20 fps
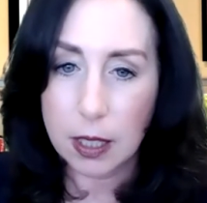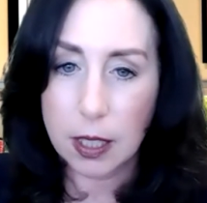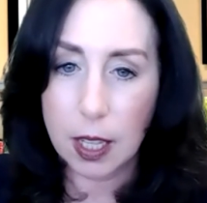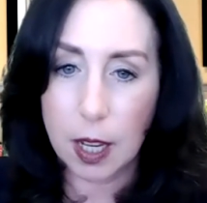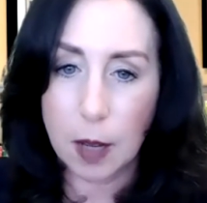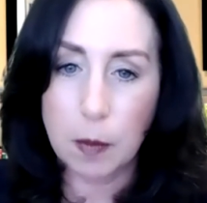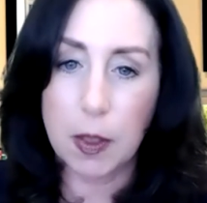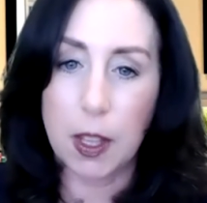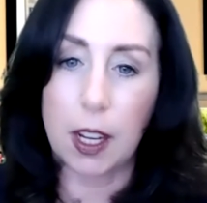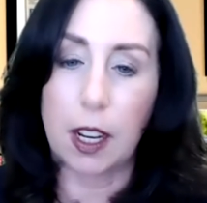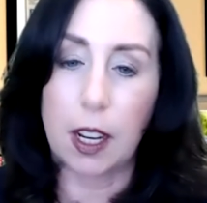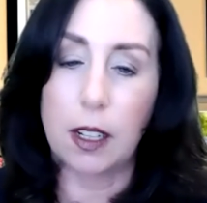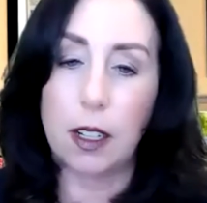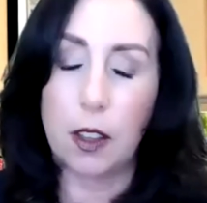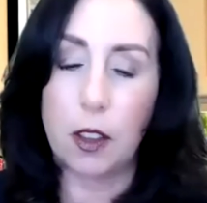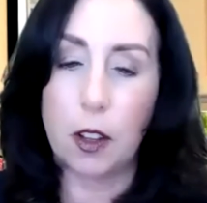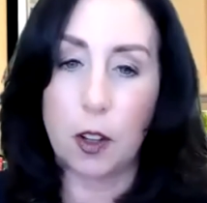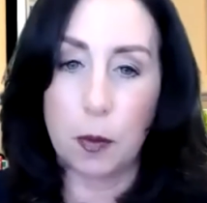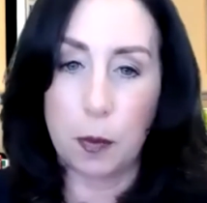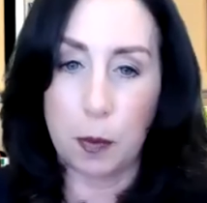same thing,
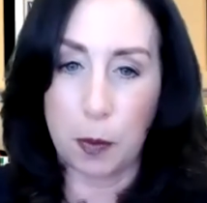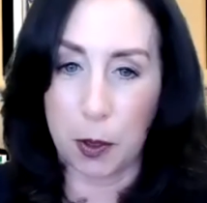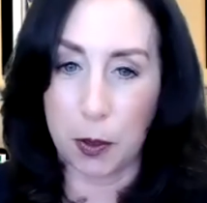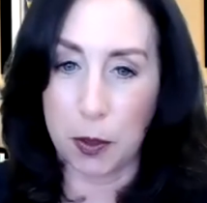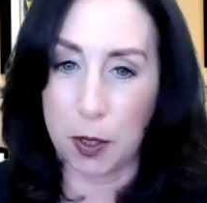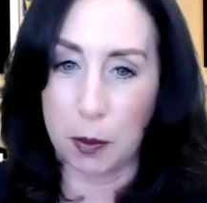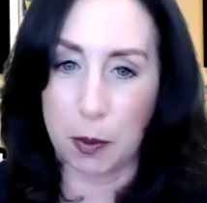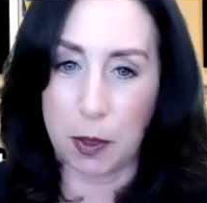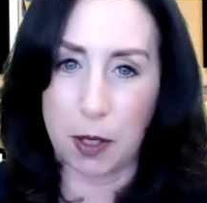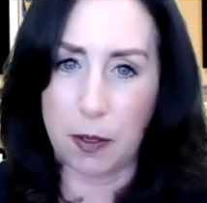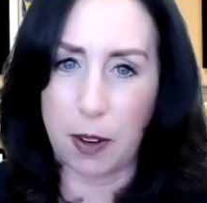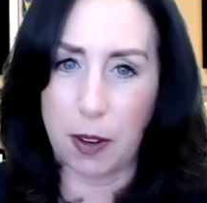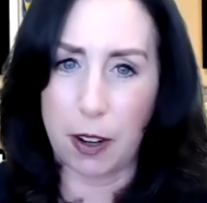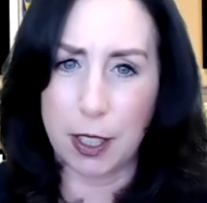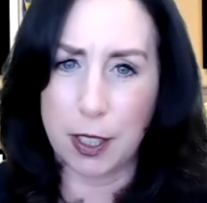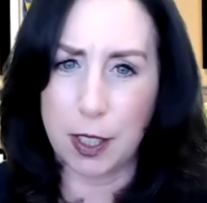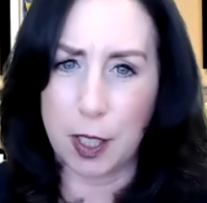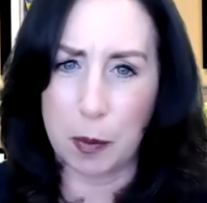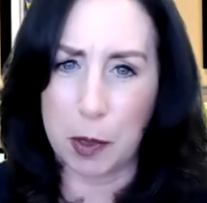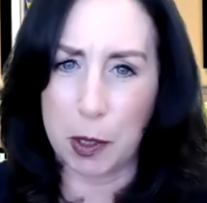another person with a very
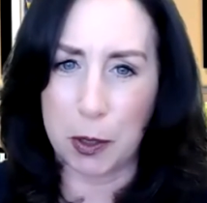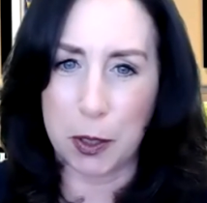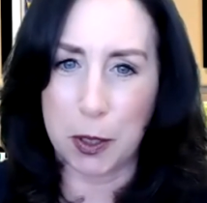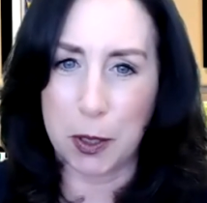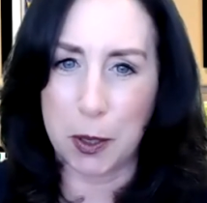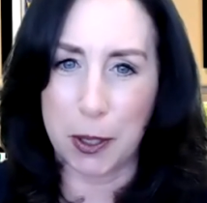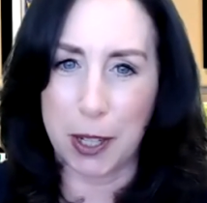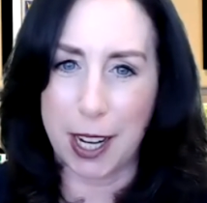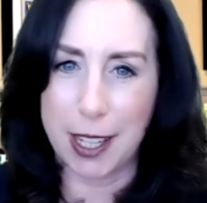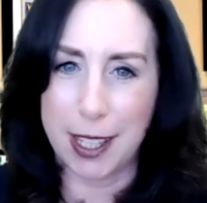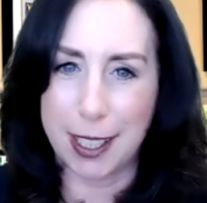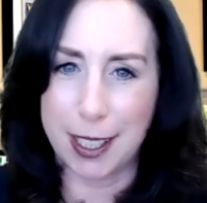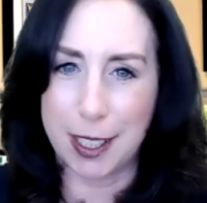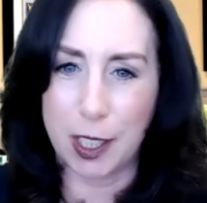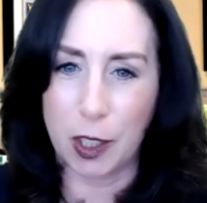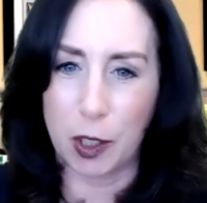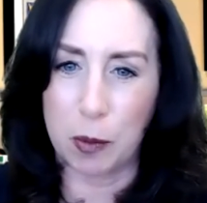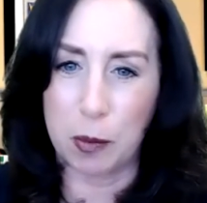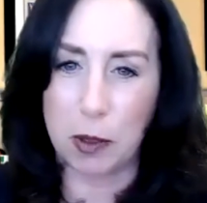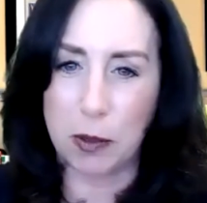similar story, I think, to
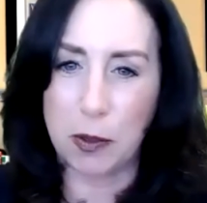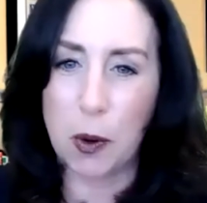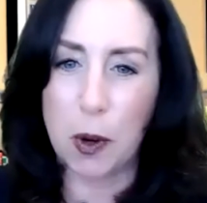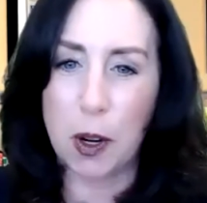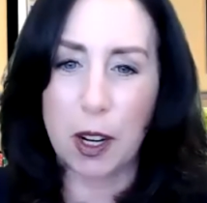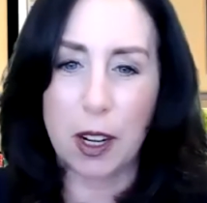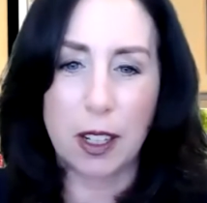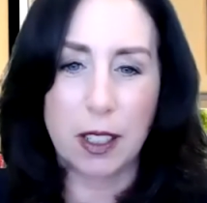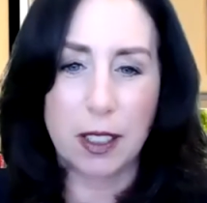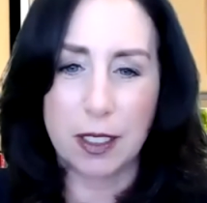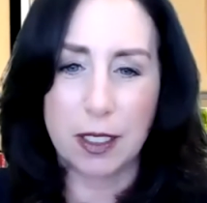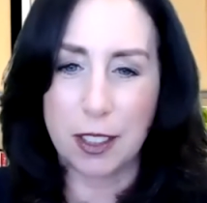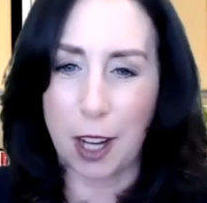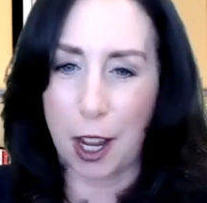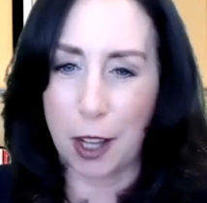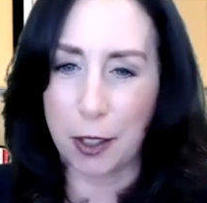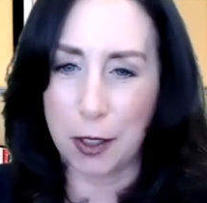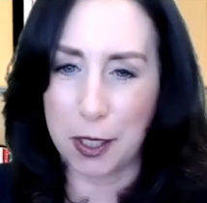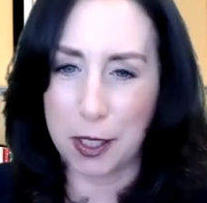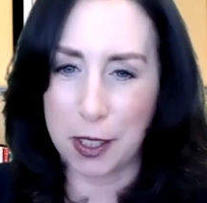someone before.
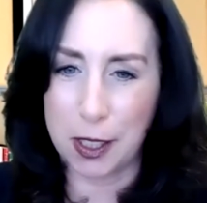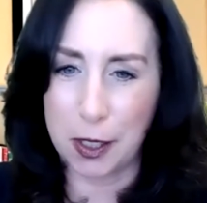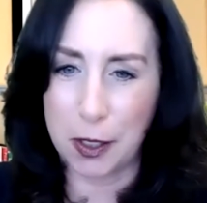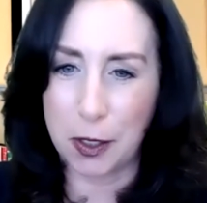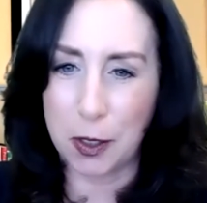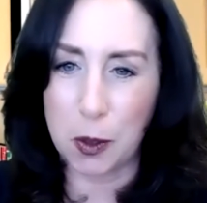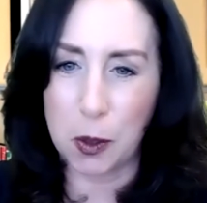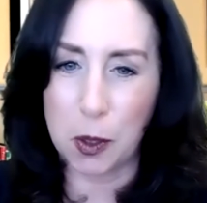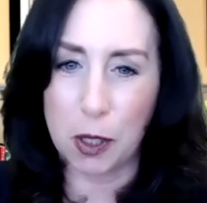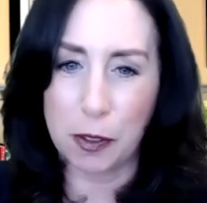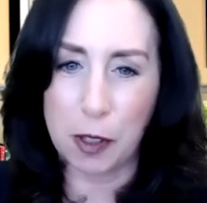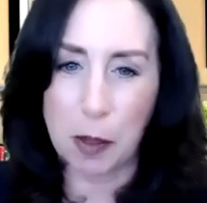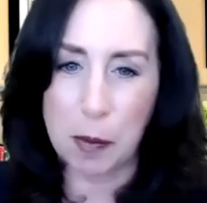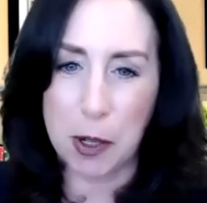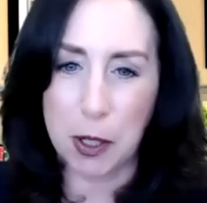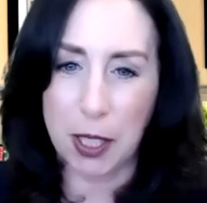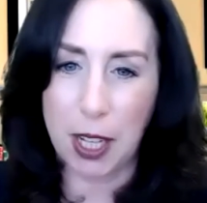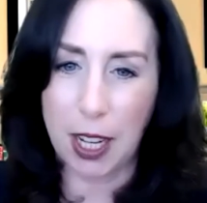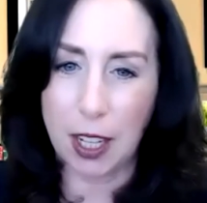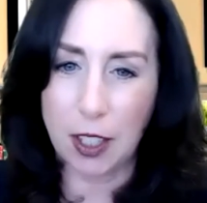Child is in the School of
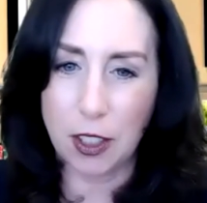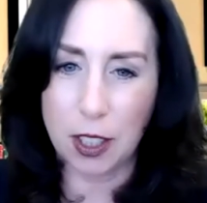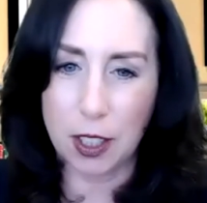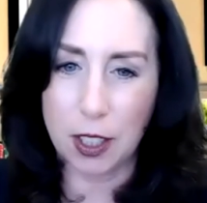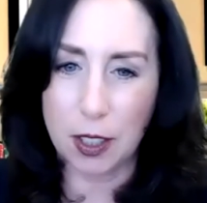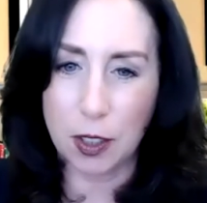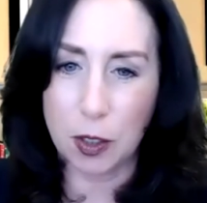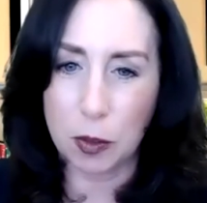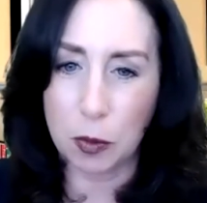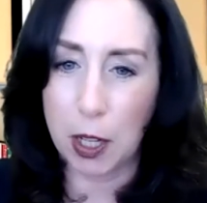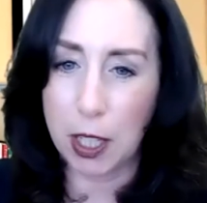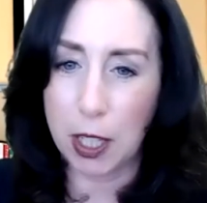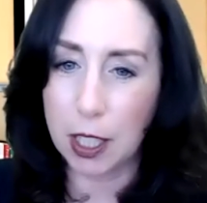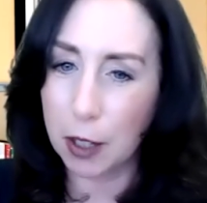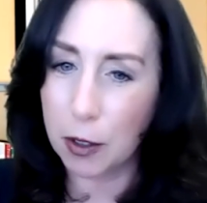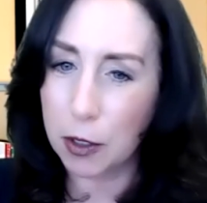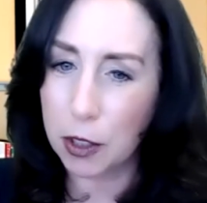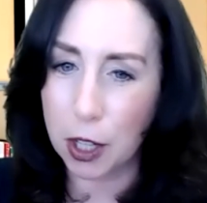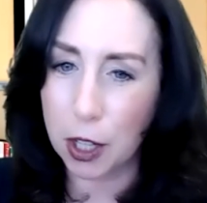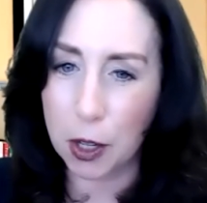Communications,
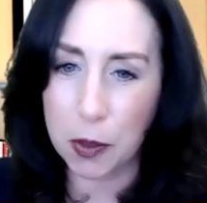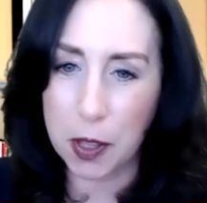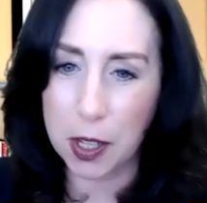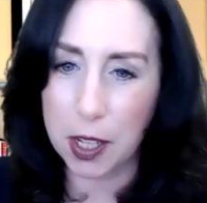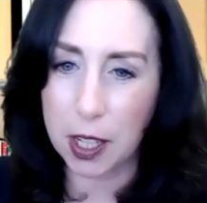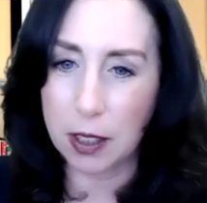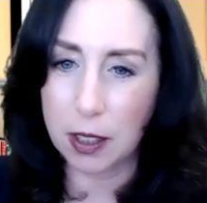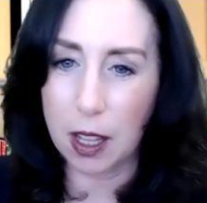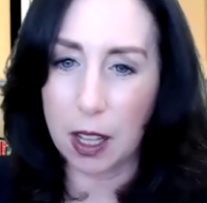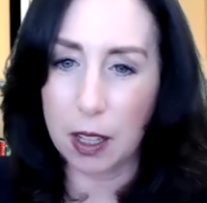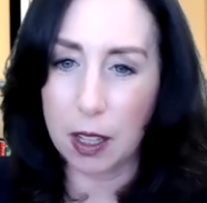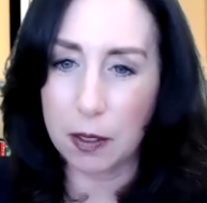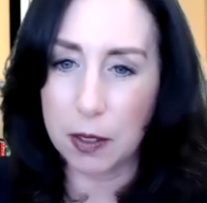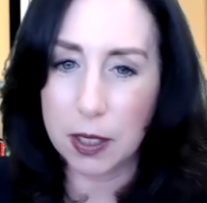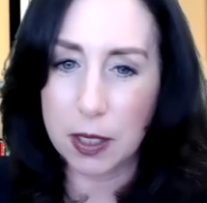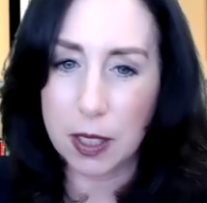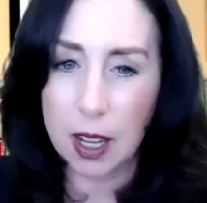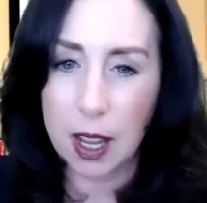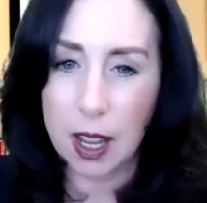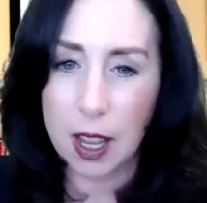radio show that he
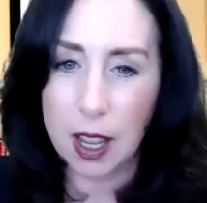loves.